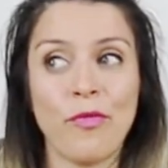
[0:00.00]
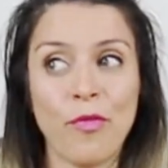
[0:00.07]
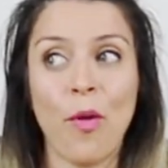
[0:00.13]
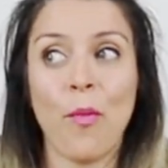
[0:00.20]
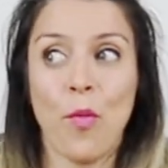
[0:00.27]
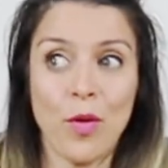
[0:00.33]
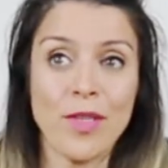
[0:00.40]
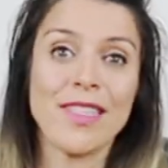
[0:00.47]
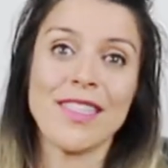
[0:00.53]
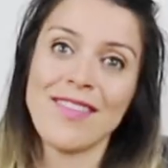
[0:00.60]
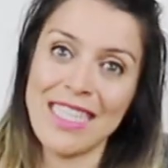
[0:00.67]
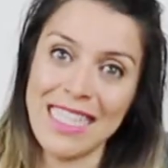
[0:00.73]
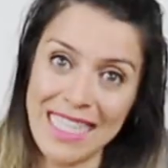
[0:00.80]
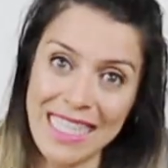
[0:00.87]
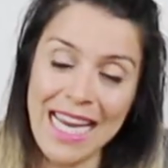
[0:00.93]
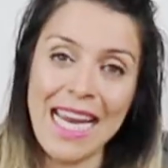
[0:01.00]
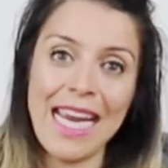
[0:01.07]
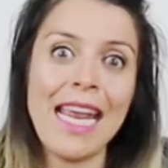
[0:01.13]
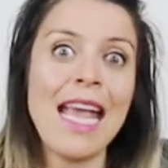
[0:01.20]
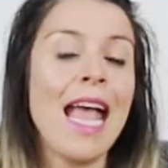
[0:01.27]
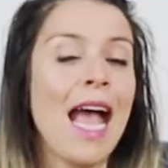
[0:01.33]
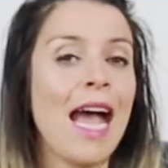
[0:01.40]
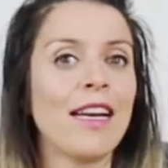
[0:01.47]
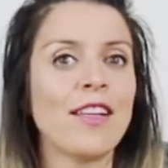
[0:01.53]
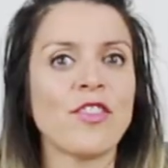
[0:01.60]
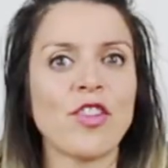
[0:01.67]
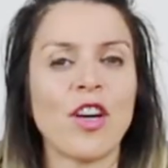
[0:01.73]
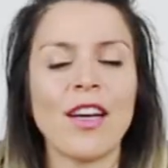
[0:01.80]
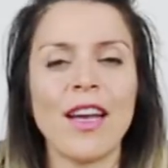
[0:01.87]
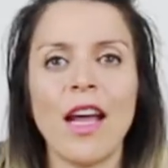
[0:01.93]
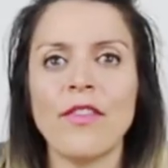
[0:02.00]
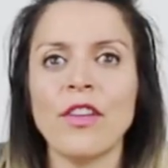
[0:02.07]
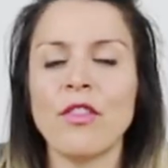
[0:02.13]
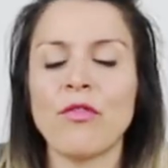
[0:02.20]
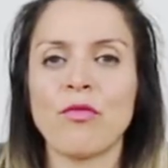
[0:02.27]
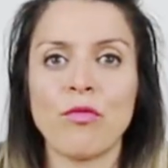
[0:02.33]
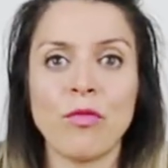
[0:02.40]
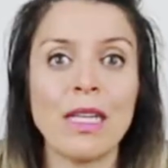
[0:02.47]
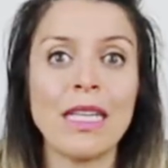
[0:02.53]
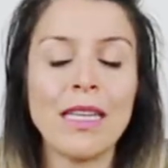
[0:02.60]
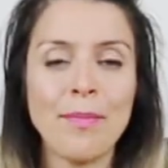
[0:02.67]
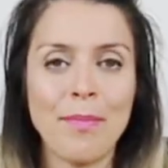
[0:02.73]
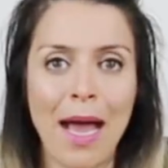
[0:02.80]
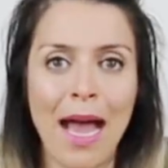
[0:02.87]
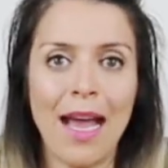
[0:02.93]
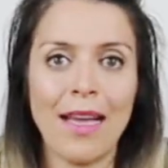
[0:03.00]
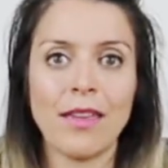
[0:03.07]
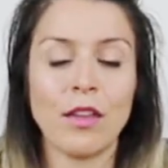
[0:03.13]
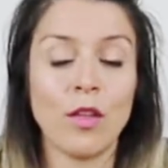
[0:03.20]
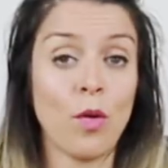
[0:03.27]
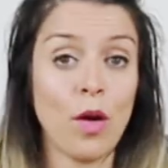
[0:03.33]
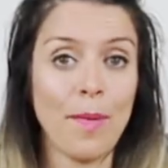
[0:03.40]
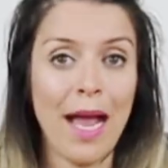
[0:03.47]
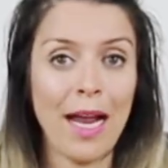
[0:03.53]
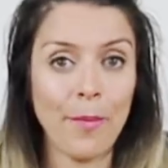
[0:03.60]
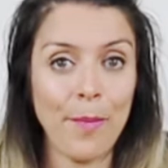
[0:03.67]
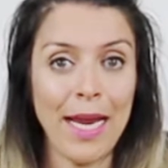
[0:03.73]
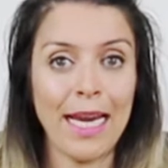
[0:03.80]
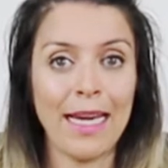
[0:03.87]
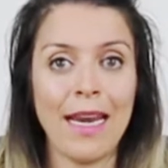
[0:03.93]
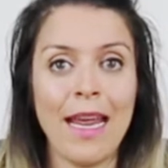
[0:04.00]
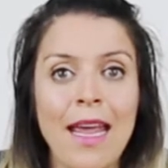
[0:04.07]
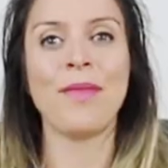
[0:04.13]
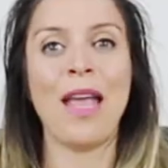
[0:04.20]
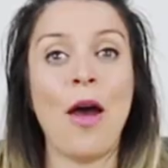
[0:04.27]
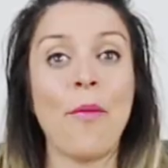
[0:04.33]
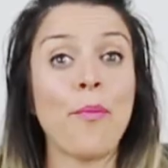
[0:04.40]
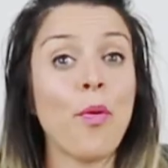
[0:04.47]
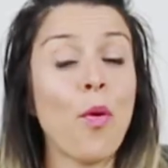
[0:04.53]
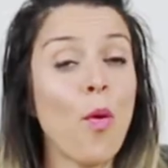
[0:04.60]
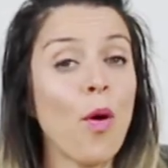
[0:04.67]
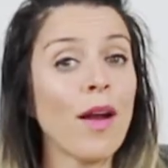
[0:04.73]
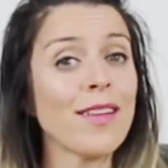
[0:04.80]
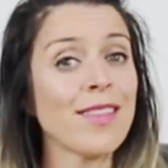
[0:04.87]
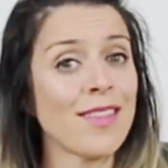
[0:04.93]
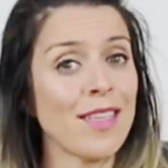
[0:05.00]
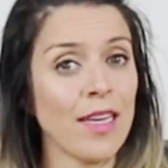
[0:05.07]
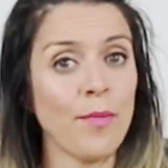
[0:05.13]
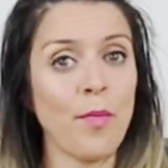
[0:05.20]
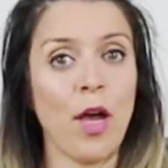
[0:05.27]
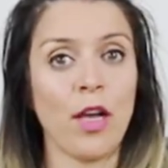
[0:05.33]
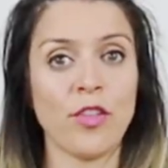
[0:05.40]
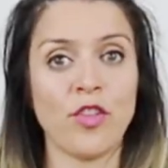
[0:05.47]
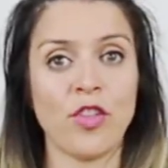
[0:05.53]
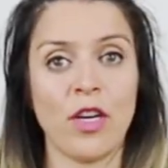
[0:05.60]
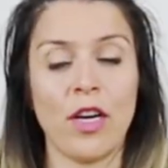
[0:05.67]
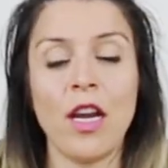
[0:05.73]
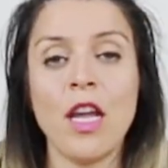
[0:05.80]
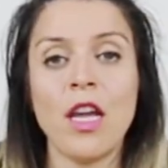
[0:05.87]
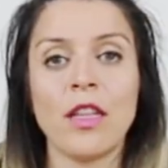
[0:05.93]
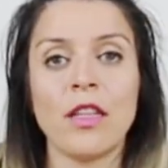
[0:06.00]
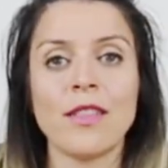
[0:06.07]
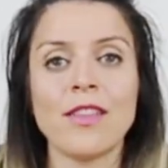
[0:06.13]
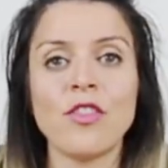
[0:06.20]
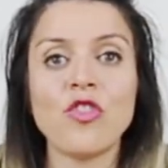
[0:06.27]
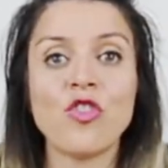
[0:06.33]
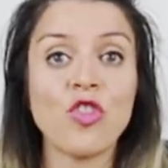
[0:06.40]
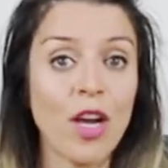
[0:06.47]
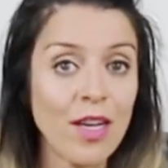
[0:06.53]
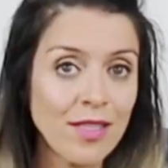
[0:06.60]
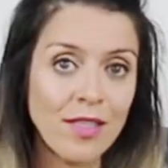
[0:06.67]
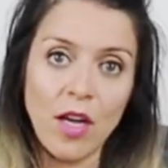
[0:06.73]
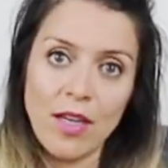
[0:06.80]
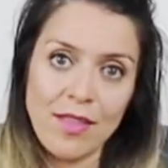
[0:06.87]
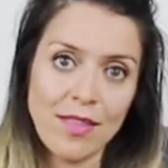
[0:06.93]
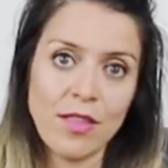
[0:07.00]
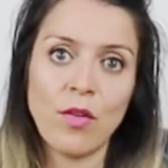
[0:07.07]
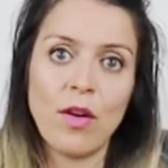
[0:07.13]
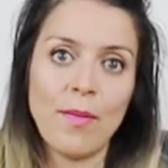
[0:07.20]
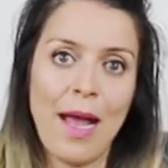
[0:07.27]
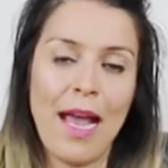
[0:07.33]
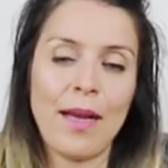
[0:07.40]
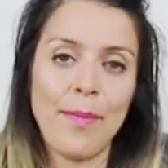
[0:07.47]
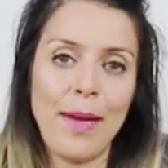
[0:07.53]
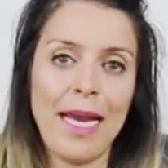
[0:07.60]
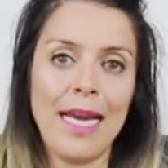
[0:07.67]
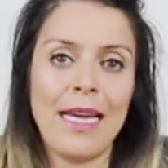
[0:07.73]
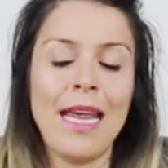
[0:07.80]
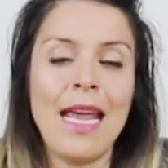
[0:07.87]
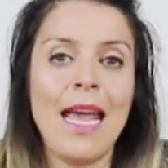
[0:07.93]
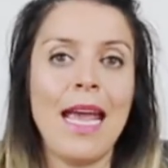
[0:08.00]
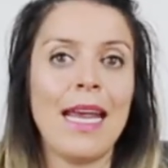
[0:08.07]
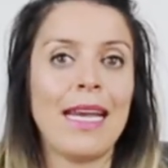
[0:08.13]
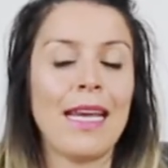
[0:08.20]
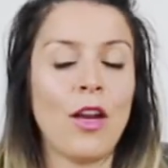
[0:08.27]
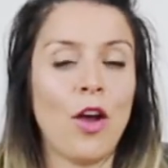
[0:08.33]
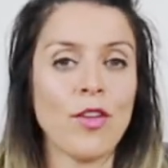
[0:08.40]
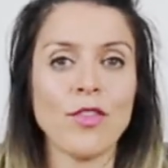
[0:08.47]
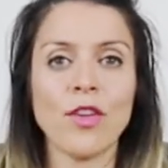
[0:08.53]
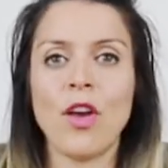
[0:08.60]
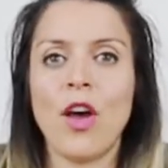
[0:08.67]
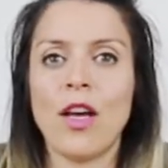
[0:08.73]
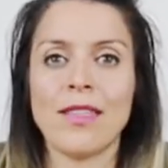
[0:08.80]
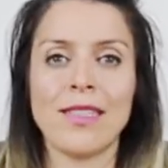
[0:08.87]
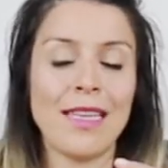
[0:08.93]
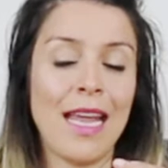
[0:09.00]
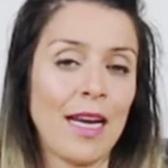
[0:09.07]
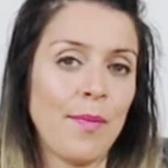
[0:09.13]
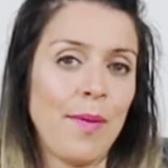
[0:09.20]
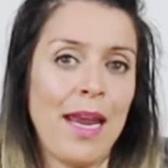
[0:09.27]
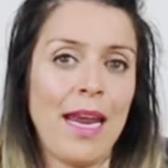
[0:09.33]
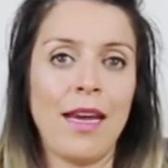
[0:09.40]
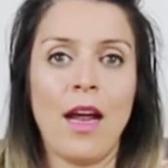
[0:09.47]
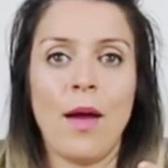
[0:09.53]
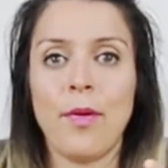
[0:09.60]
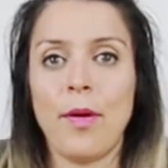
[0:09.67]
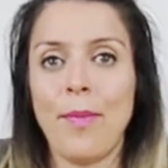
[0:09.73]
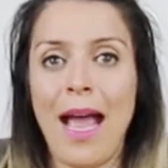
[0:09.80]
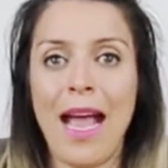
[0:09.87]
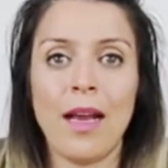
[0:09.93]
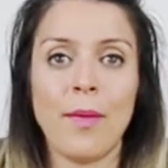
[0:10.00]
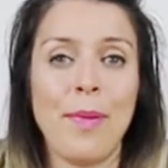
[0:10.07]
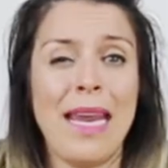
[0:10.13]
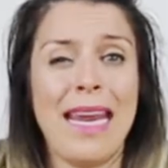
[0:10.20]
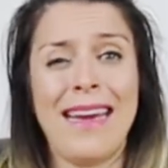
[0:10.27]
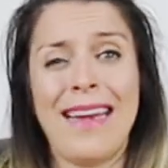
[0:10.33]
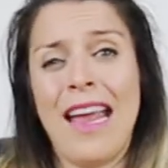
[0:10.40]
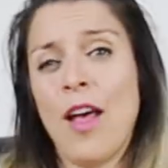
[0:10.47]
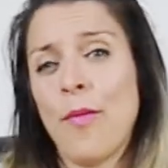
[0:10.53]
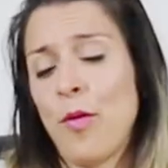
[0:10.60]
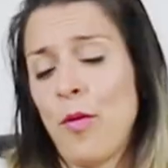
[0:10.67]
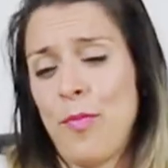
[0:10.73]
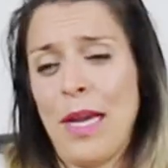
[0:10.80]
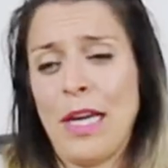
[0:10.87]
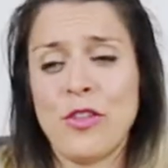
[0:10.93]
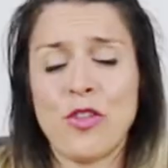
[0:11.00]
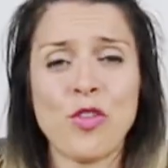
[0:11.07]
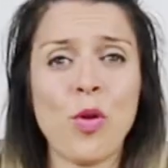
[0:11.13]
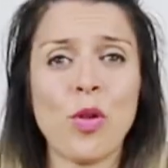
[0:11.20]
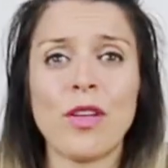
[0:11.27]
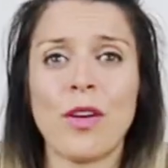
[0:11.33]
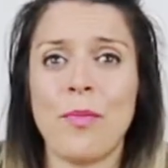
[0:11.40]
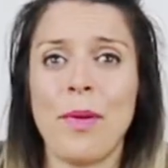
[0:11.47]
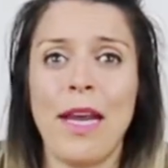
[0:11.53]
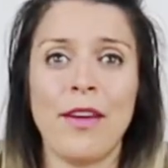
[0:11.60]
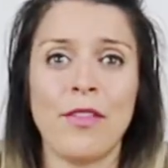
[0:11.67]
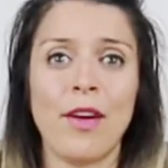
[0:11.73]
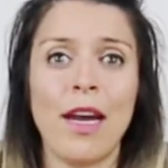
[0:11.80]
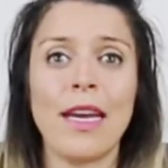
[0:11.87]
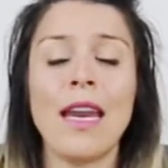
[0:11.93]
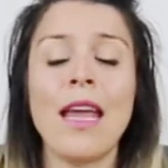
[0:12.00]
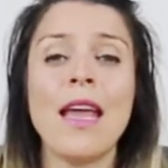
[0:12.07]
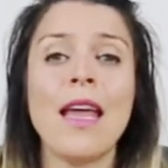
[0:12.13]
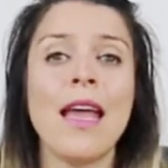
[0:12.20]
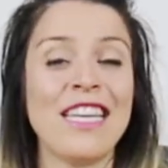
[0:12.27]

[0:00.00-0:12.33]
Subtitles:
for most of the day, and I started having really bad lower back pain. Now, poor sitting posture doesn't just cause lower back pain. It can also cause neck pain, upper back pain, elbow pain, shoulder pain, right?